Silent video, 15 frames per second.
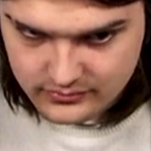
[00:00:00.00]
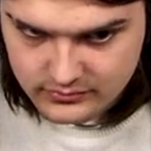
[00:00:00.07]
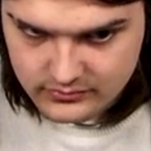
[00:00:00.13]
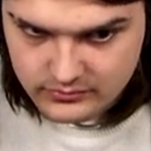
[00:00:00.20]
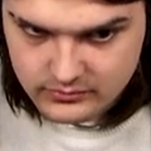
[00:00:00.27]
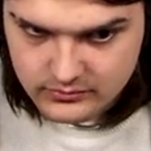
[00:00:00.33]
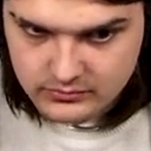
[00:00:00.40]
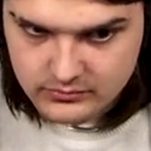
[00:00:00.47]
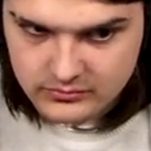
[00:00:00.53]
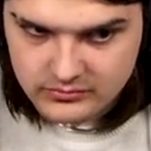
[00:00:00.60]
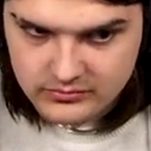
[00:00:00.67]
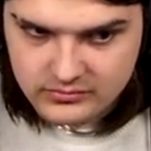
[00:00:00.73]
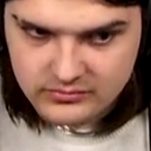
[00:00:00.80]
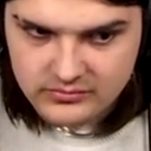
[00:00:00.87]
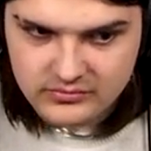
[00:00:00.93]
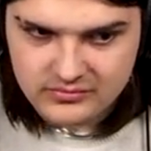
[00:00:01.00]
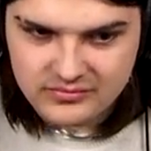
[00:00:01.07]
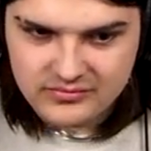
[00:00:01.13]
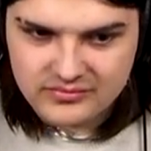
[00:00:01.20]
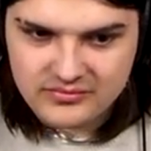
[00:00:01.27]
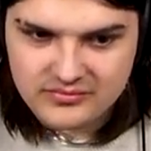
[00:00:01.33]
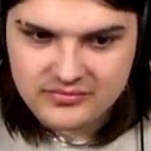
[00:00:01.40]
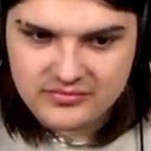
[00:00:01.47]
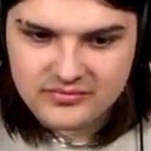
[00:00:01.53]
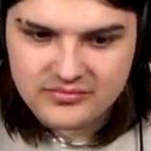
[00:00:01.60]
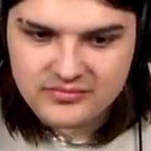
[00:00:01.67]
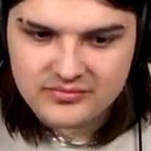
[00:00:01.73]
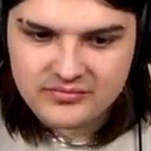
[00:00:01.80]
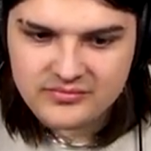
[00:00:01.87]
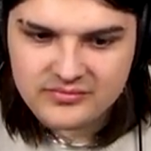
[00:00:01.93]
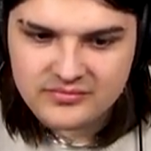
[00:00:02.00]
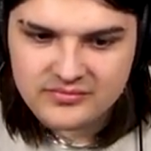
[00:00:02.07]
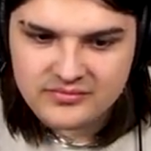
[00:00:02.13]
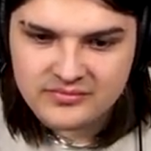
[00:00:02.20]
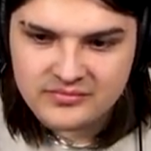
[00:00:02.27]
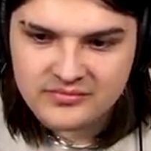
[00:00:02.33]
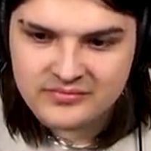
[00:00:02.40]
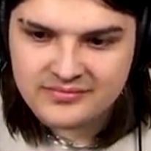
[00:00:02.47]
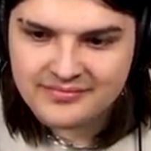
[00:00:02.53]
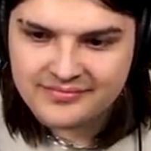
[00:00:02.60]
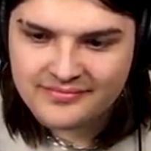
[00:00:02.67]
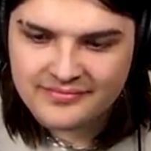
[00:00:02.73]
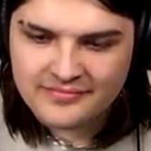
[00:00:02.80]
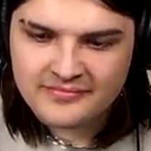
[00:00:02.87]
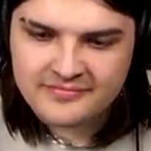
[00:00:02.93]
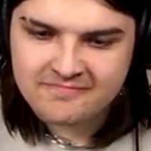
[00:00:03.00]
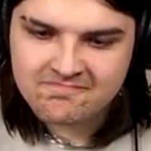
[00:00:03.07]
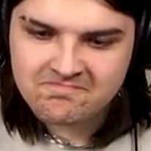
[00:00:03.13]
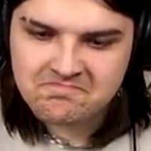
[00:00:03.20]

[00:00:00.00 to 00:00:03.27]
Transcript: (silent)